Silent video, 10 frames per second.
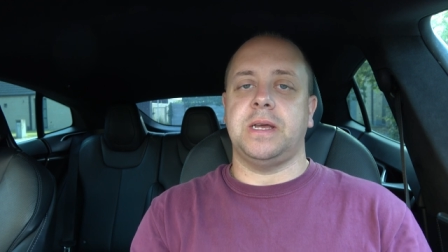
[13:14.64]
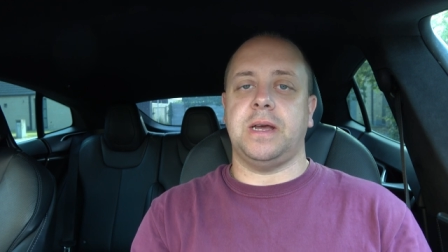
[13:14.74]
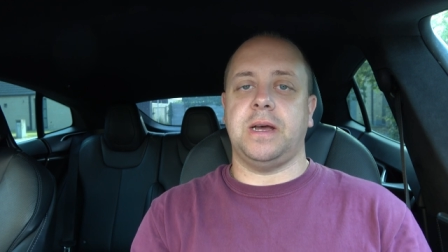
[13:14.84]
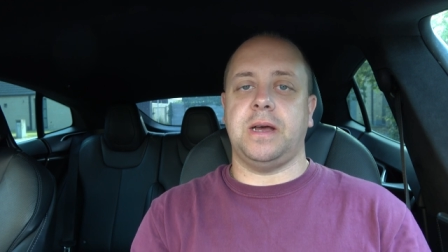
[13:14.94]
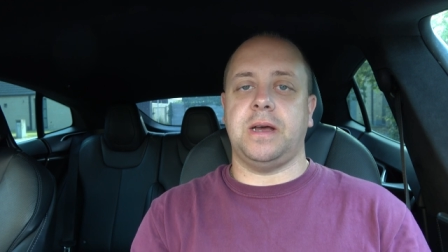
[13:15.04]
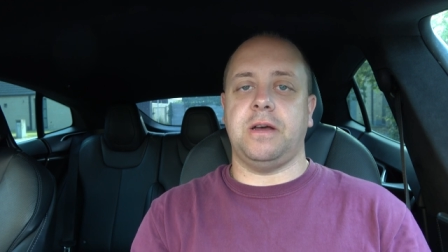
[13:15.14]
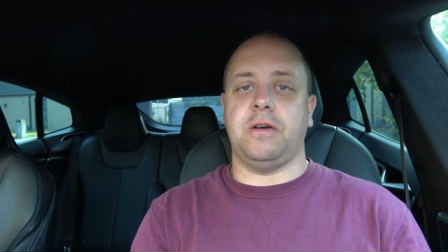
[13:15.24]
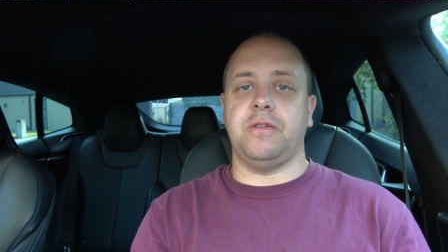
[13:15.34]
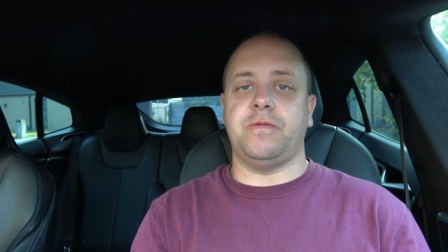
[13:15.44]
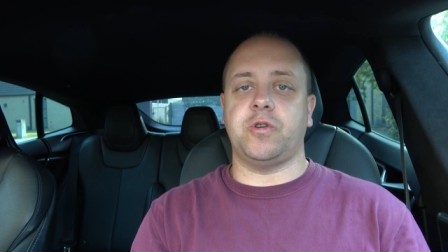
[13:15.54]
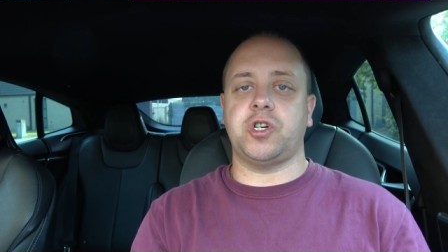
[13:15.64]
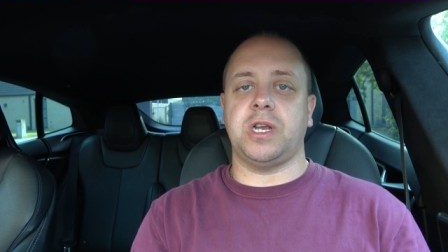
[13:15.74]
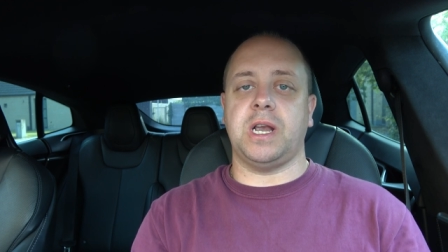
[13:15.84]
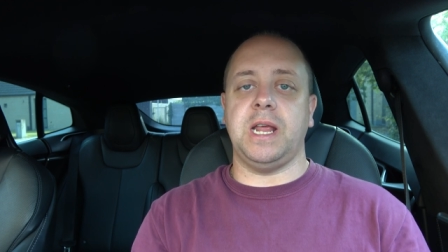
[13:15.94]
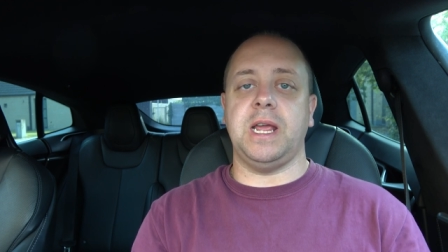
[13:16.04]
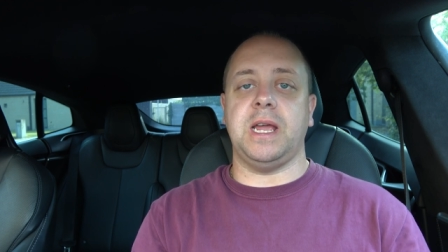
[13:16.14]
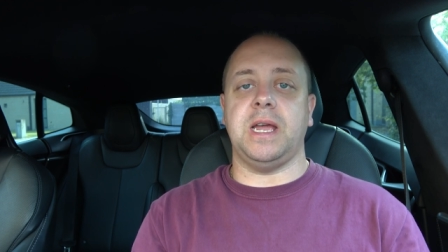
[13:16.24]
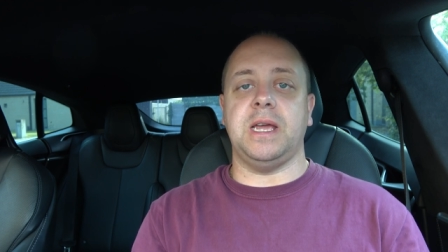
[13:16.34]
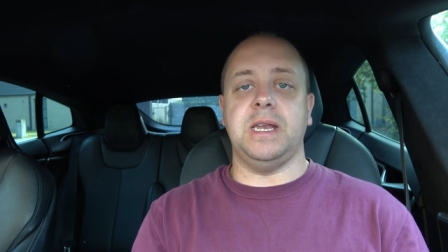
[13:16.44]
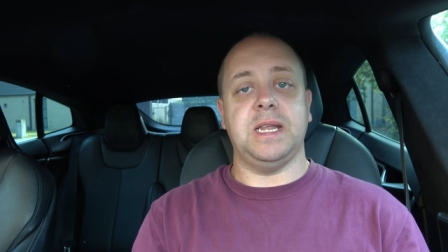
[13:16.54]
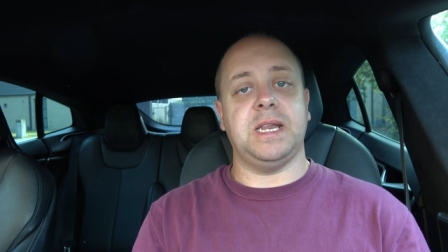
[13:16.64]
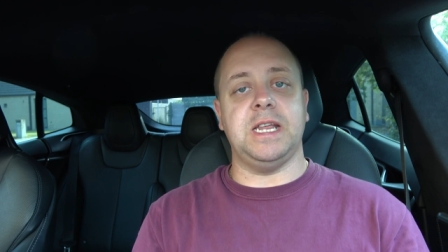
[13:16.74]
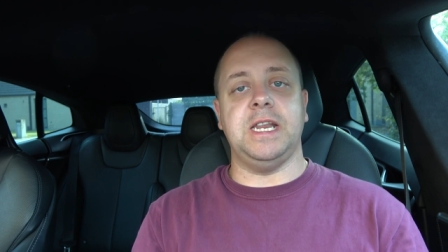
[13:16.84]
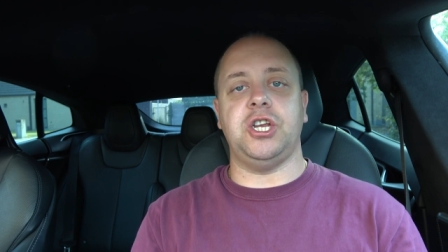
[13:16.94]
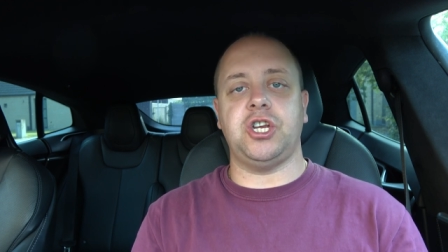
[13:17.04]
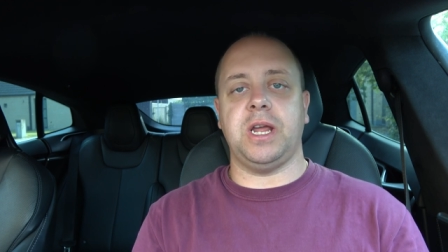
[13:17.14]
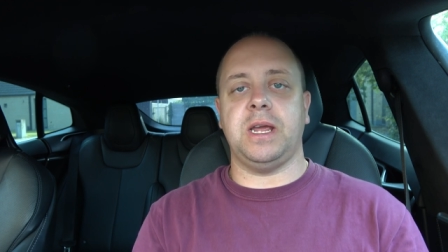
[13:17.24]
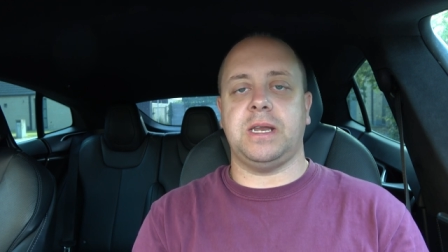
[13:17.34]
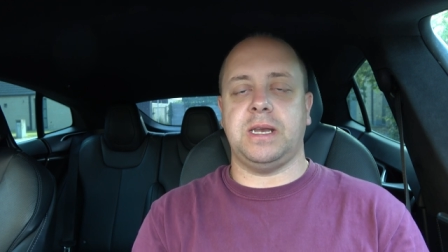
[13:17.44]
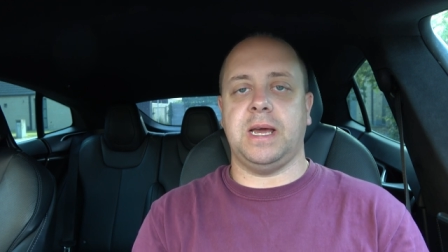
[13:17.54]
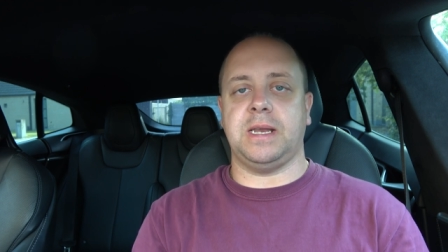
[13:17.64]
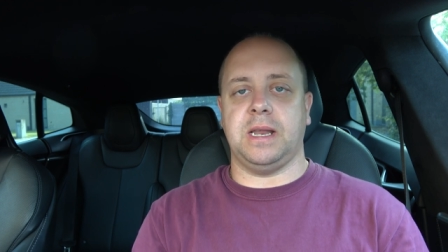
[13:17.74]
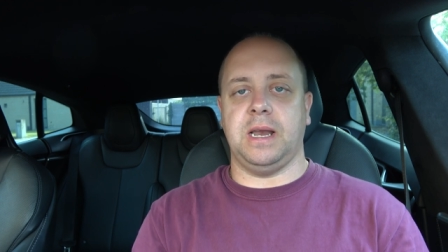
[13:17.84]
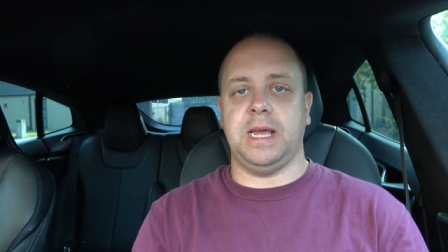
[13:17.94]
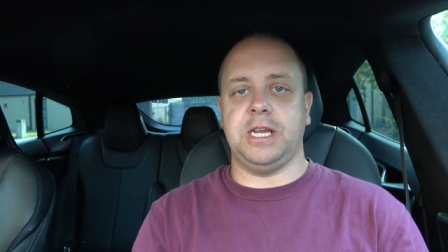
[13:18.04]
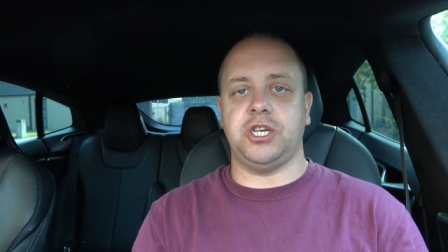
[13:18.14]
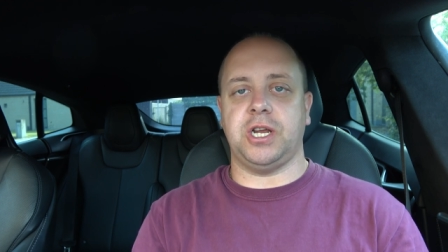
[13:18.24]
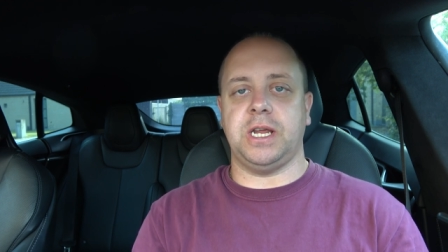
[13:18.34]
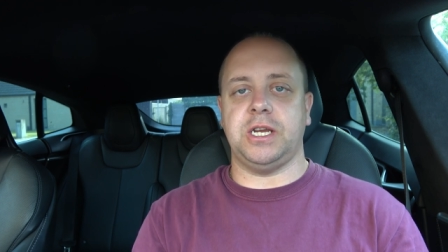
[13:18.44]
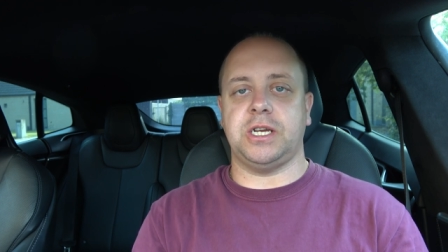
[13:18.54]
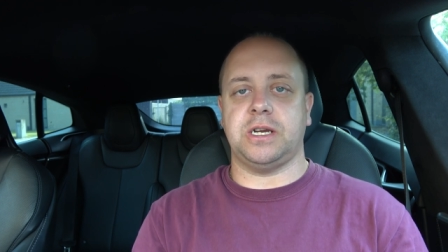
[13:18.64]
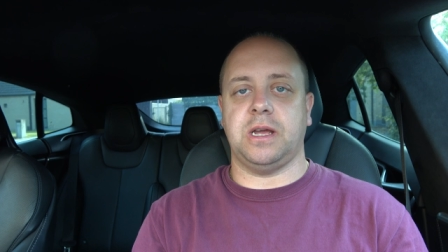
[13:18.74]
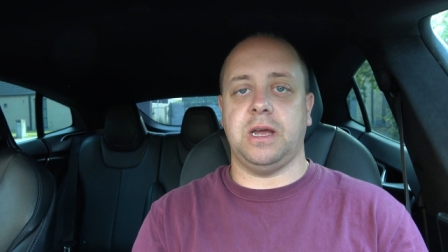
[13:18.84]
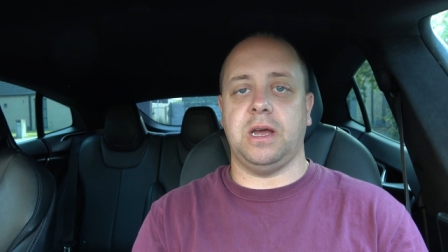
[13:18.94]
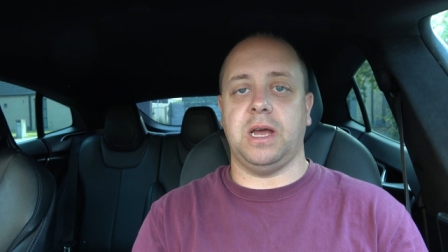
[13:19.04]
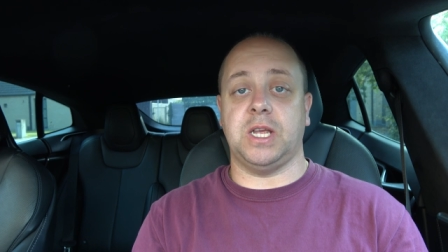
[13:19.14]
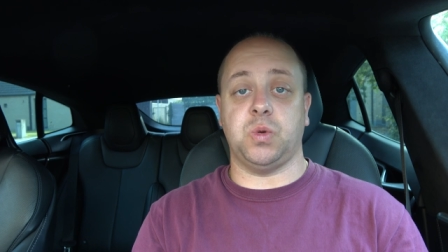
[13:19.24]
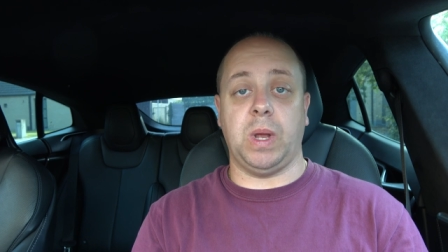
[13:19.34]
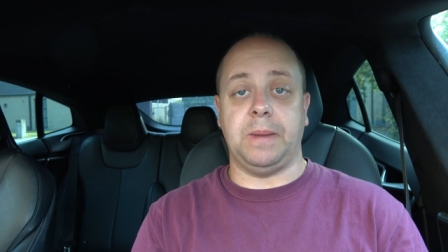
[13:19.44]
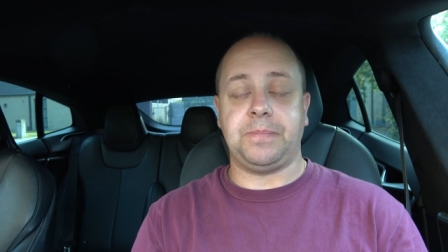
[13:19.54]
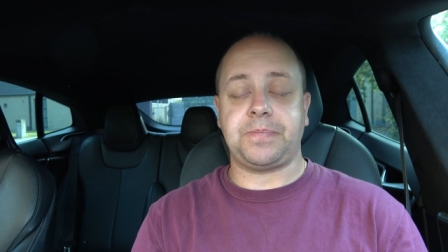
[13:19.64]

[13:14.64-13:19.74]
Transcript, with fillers: uh, unfortunately it did initiate that lane change uh, as well.